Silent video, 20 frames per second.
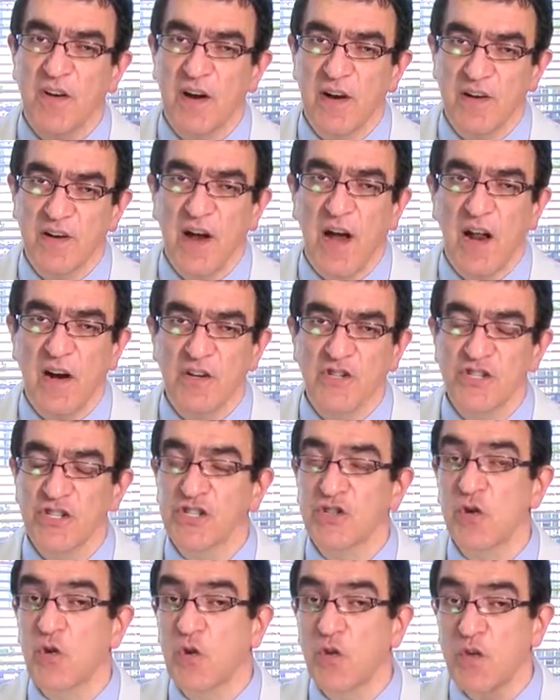
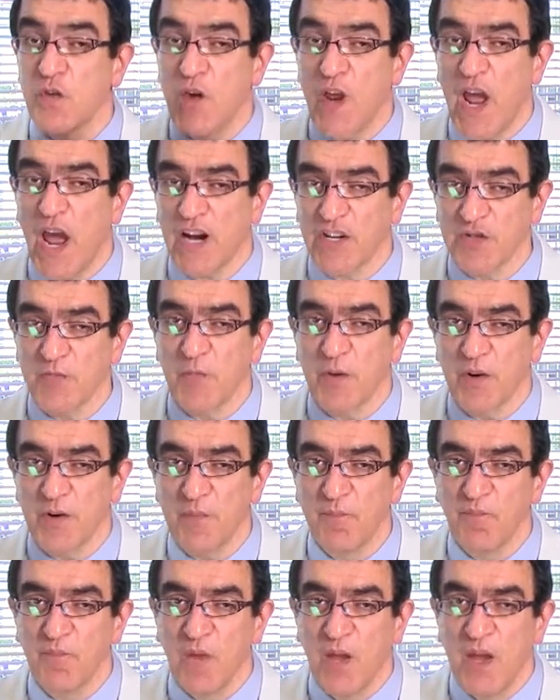cardiologist or the expert?
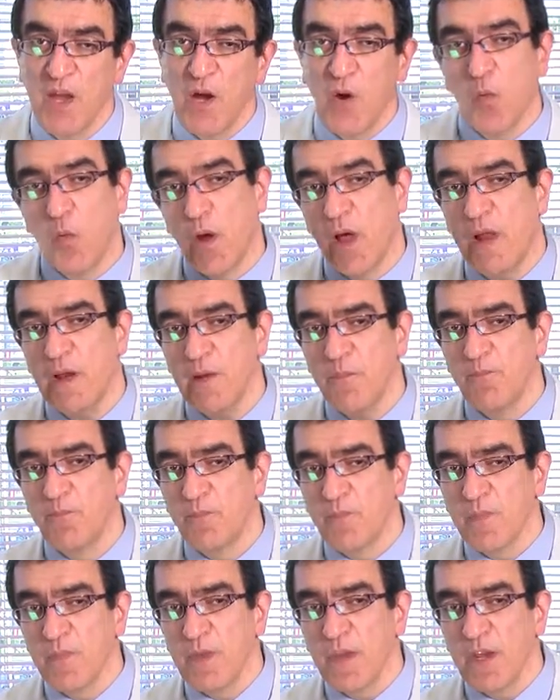Well,
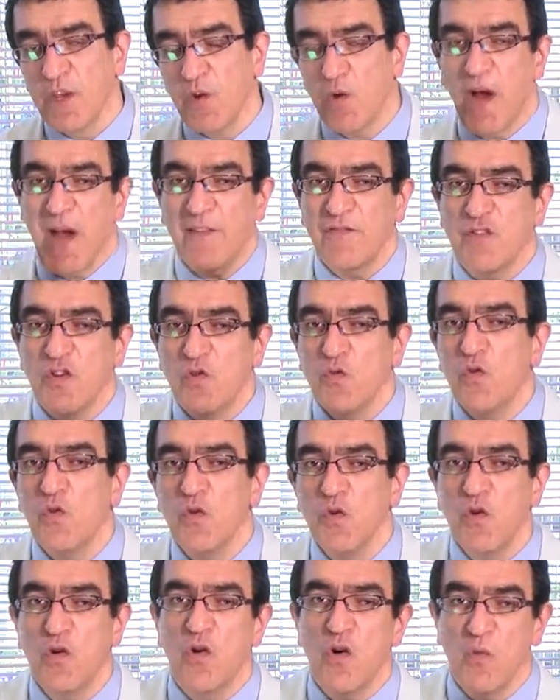you have to do
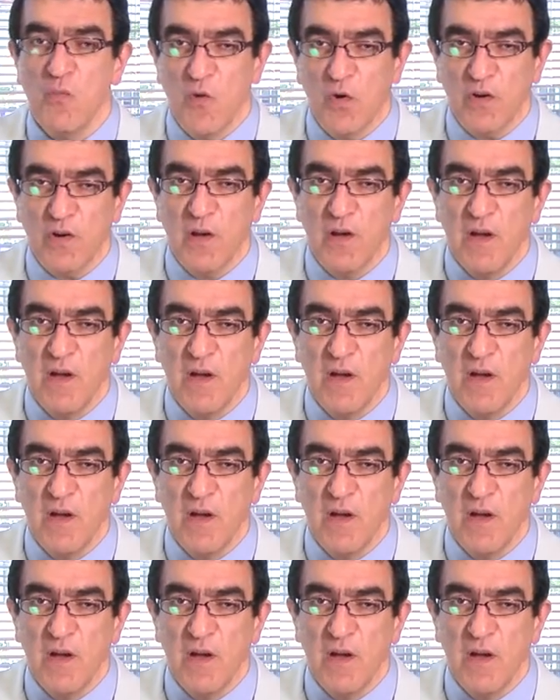your homework.